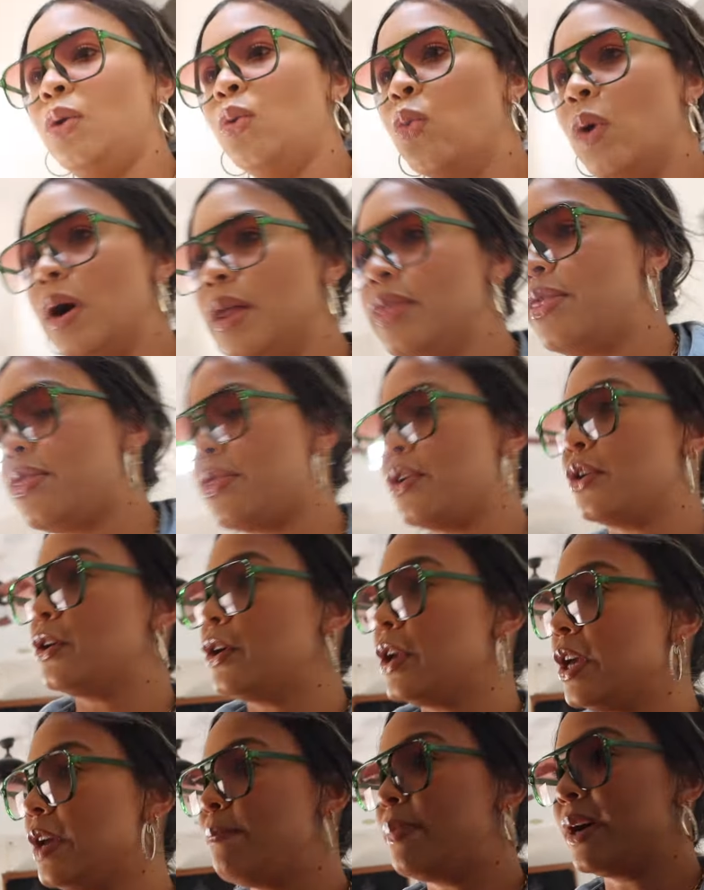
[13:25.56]

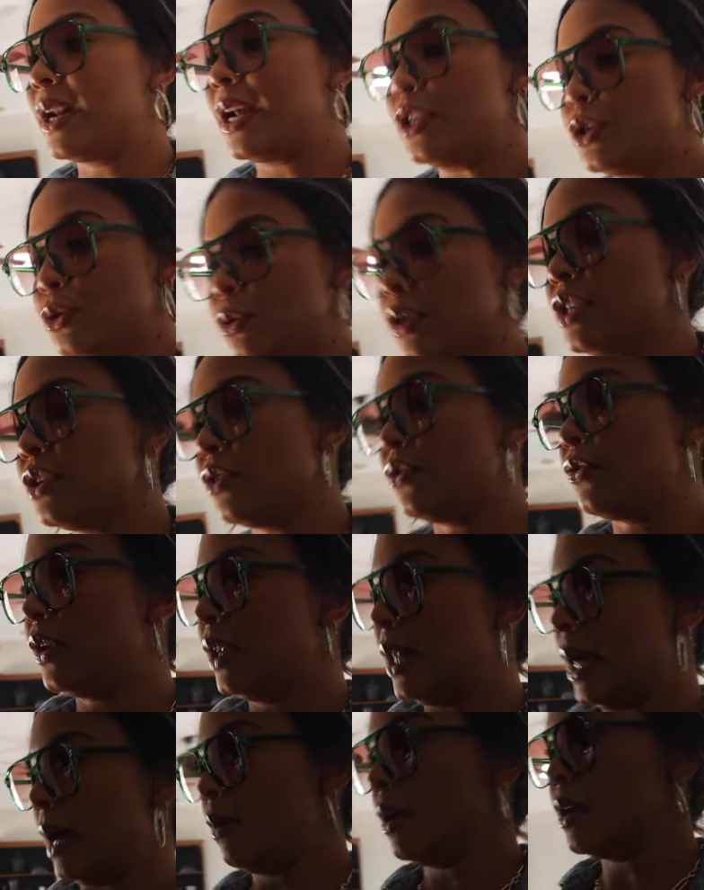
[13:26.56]
1:30, but I do need to
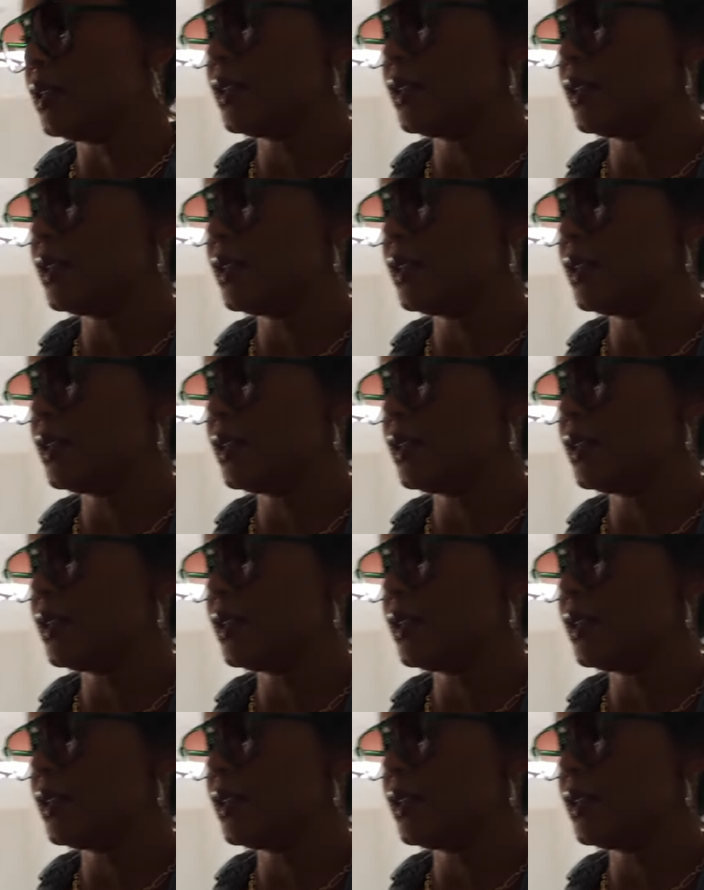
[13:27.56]
fill out